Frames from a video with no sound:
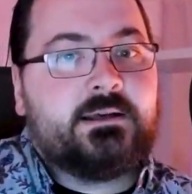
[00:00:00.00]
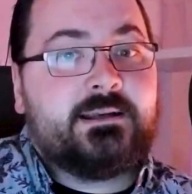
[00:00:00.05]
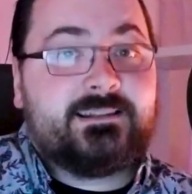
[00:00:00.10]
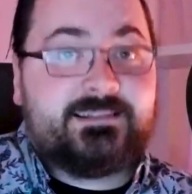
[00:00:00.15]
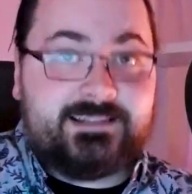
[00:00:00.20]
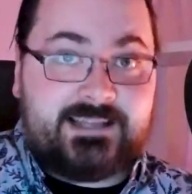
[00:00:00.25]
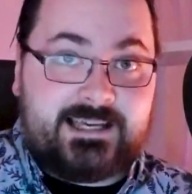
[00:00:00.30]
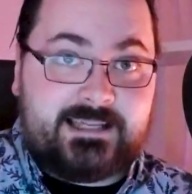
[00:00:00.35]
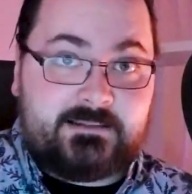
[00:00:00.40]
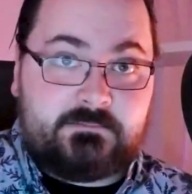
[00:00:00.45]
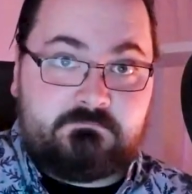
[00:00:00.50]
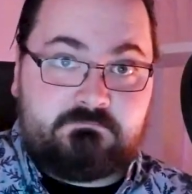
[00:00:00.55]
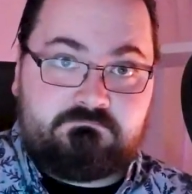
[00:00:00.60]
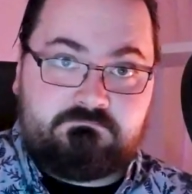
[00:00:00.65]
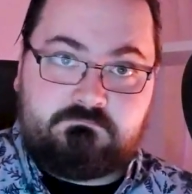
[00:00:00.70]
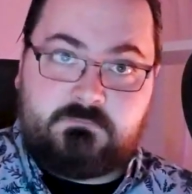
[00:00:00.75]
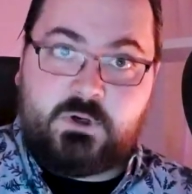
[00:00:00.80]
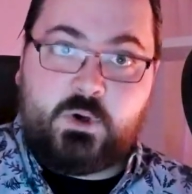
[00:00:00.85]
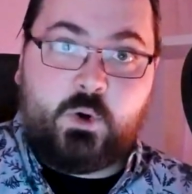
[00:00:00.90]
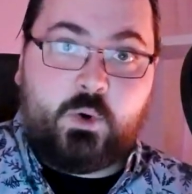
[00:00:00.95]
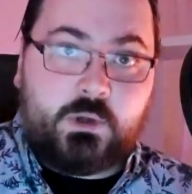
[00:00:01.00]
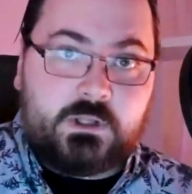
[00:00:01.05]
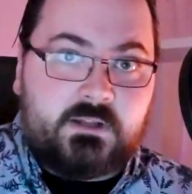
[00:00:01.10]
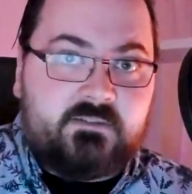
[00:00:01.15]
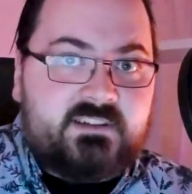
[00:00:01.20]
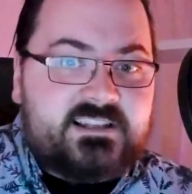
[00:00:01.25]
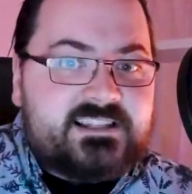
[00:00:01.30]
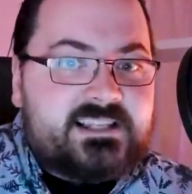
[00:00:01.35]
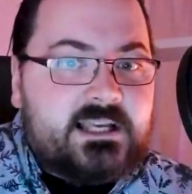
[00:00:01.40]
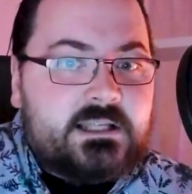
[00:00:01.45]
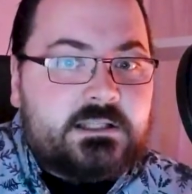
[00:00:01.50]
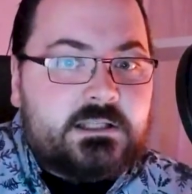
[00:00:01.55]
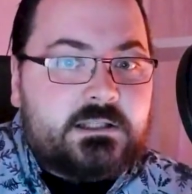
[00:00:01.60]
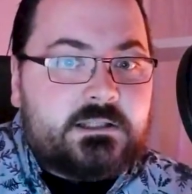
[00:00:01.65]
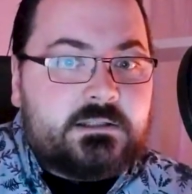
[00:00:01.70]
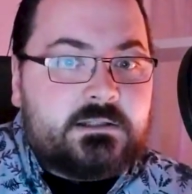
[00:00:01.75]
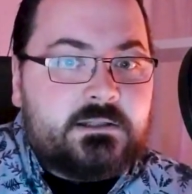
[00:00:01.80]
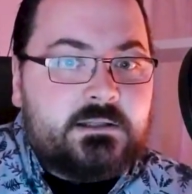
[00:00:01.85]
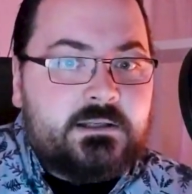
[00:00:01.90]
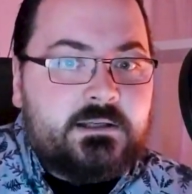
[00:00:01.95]
Then, all of a
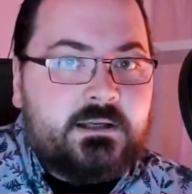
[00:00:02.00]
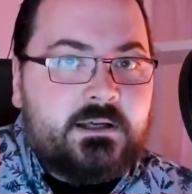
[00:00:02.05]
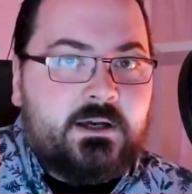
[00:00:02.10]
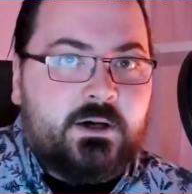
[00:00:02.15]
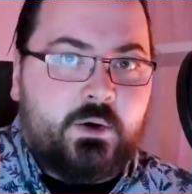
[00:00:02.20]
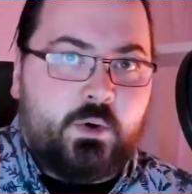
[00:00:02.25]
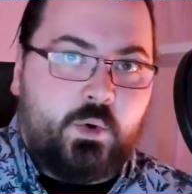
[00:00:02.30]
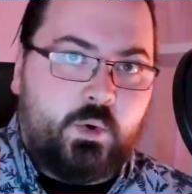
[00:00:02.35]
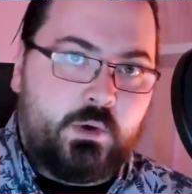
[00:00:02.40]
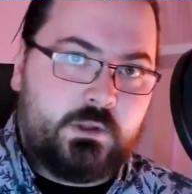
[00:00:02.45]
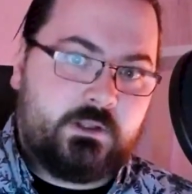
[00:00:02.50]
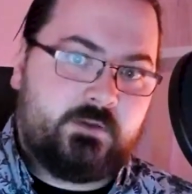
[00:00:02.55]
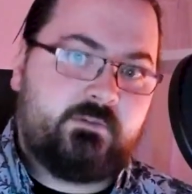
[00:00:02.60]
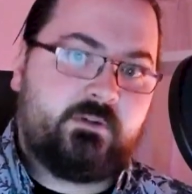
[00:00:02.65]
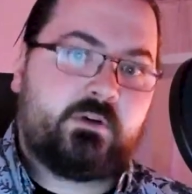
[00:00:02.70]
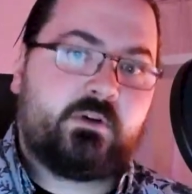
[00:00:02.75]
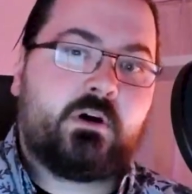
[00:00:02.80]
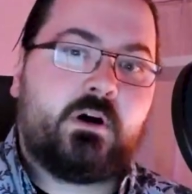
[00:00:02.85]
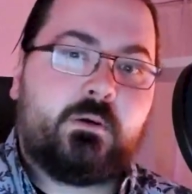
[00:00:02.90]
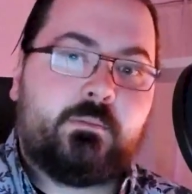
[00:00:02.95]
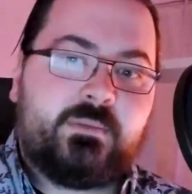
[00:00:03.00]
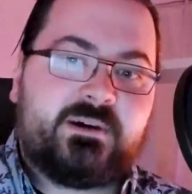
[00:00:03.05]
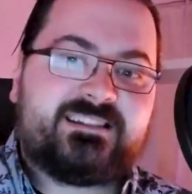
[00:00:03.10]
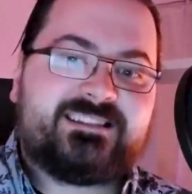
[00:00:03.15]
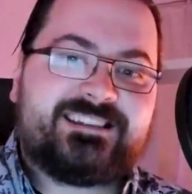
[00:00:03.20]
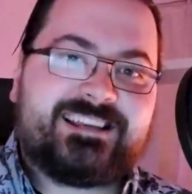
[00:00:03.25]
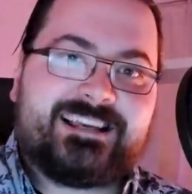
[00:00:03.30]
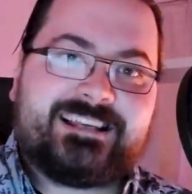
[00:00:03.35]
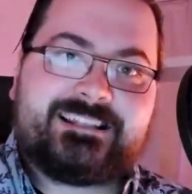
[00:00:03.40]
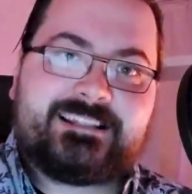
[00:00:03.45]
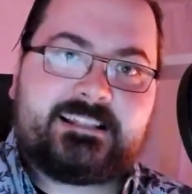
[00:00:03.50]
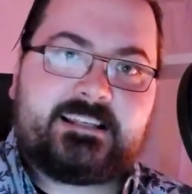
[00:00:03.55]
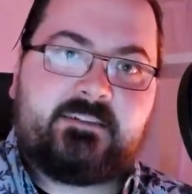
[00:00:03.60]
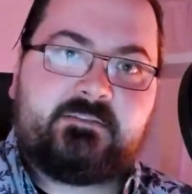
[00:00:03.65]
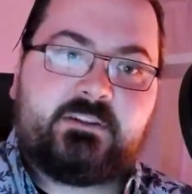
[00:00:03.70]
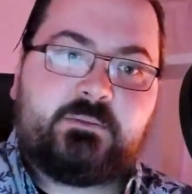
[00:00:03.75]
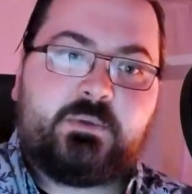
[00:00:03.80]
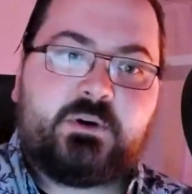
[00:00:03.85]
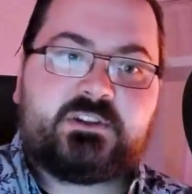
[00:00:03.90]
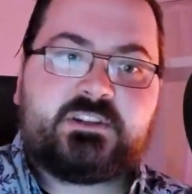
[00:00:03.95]
sudden, all of your combat scenes have
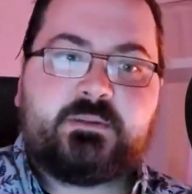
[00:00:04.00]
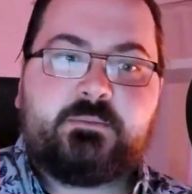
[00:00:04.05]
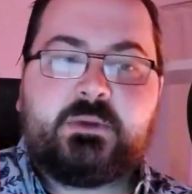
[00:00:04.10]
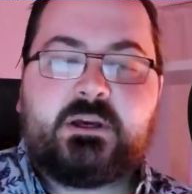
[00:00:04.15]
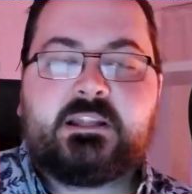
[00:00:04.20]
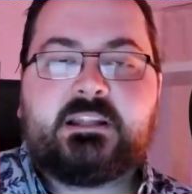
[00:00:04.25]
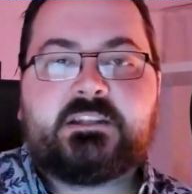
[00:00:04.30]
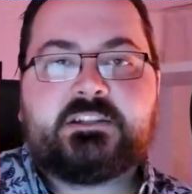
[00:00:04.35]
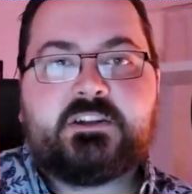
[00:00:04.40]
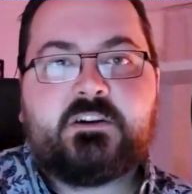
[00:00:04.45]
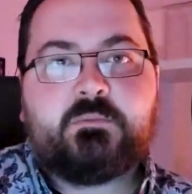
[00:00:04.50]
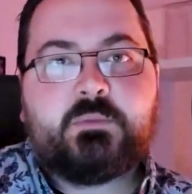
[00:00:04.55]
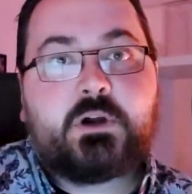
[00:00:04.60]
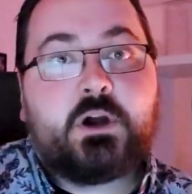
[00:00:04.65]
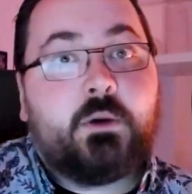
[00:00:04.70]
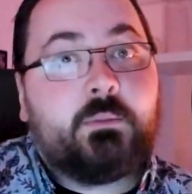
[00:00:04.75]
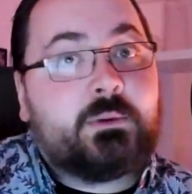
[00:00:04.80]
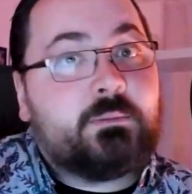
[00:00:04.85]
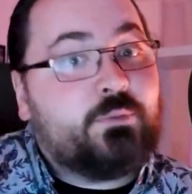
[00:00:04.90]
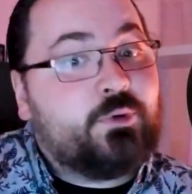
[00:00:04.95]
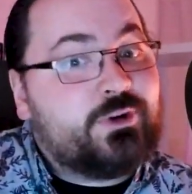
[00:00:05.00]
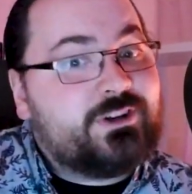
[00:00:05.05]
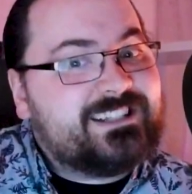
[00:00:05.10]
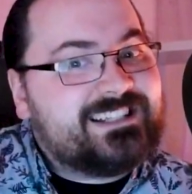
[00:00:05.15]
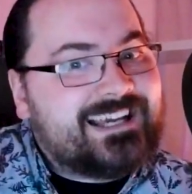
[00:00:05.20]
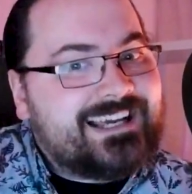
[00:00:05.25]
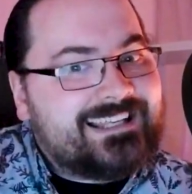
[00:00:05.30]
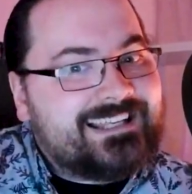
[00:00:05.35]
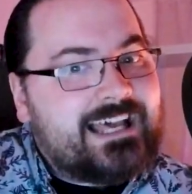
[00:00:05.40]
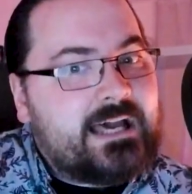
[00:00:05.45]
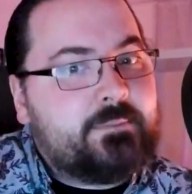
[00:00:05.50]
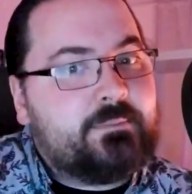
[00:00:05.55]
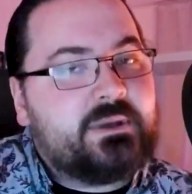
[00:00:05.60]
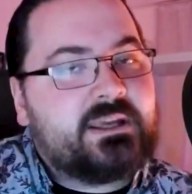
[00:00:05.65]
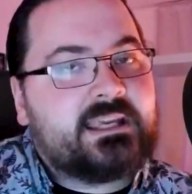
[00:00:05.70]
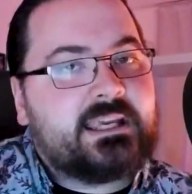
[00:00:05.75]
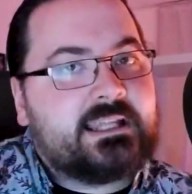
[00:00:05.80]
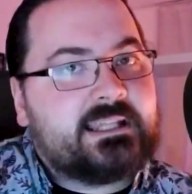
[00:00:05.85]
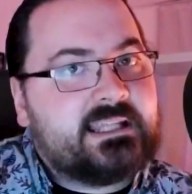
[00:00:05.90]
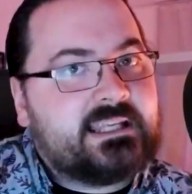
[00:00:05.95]
the possibility of becoming more
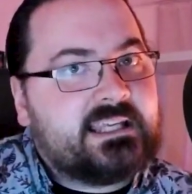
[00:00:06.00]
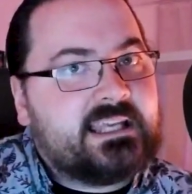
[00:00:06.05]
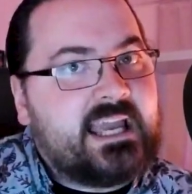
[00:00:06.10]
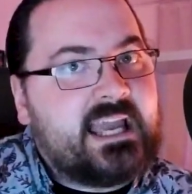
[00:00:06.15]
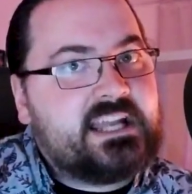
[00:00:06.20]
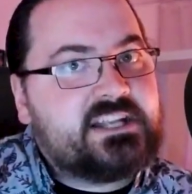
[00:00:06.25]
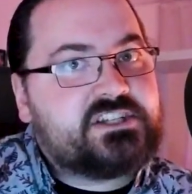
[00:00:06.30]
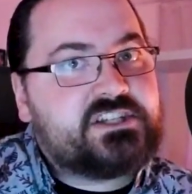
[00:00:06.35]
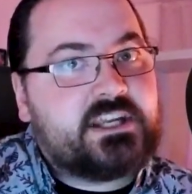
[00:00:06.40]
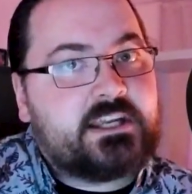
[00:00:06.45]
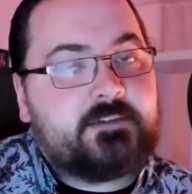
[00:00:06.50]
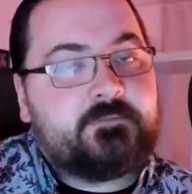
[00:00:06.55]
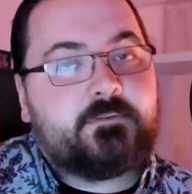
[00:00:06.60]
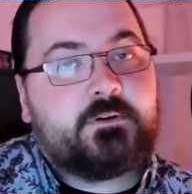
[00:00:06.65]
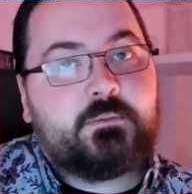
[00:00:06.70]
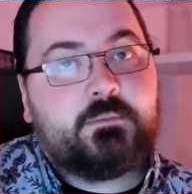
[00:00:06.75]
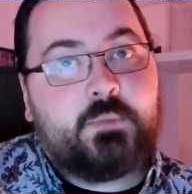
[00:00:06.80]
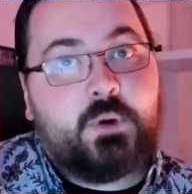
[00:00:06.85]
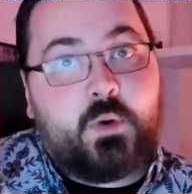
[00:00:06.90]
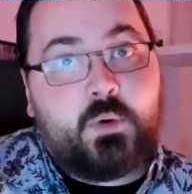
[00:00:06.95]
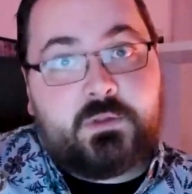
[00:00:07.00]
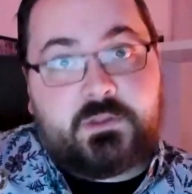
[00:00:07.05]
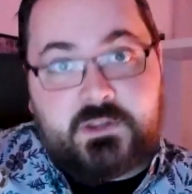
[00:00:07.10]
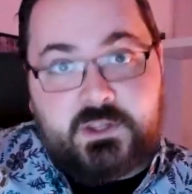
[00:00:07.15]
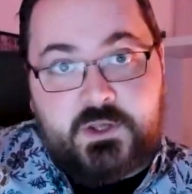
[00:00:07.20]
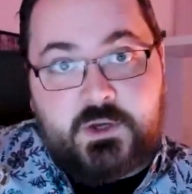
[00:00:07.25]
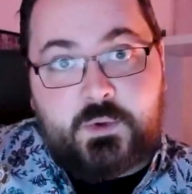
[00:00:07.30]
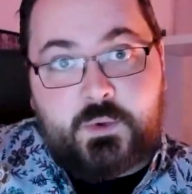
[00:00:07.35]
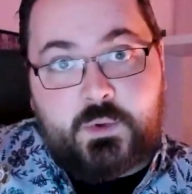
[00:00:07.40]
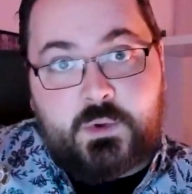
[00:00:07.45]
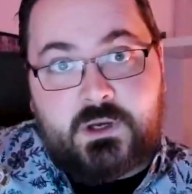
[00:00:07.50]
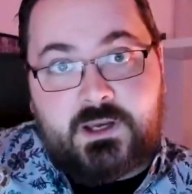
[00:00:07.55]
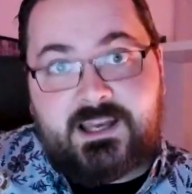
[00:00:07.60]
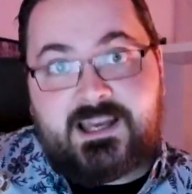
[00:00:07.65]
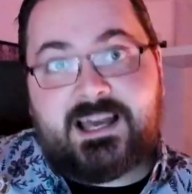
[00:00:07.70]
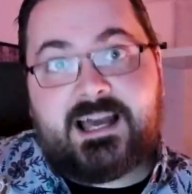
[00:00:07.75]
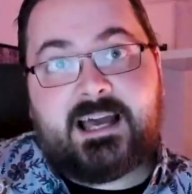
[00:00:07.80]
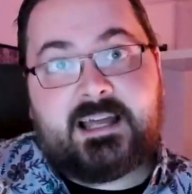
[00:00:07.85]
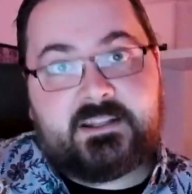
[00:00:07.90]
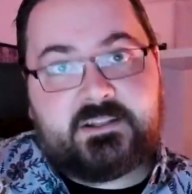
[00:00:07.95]
dynamic and engaging for both you
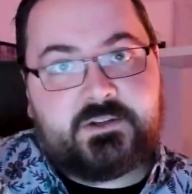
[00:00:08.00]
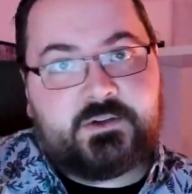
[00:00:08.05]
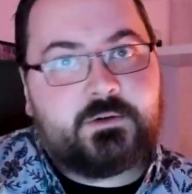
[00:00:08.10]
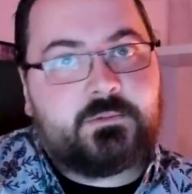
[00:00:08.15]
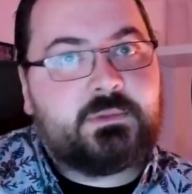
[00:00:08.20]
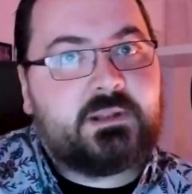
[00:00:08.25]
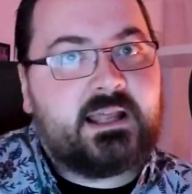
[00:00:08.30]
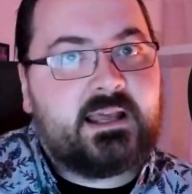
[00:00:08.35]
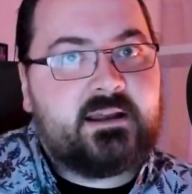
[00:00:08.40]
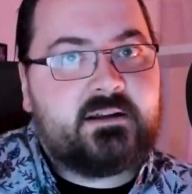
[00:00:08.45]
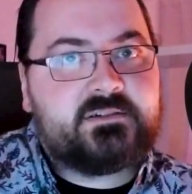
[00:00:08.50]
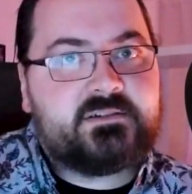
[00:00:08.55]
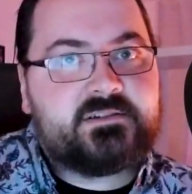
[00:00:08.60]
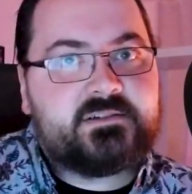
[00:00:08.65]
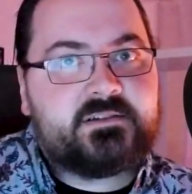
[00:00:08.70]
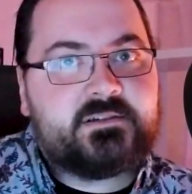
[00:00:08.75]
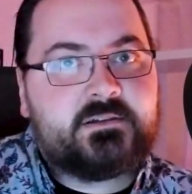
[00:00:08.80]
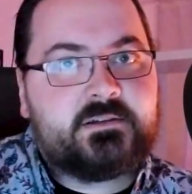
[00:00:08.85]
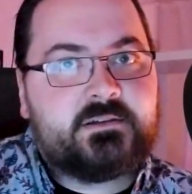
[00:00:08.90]
and your players.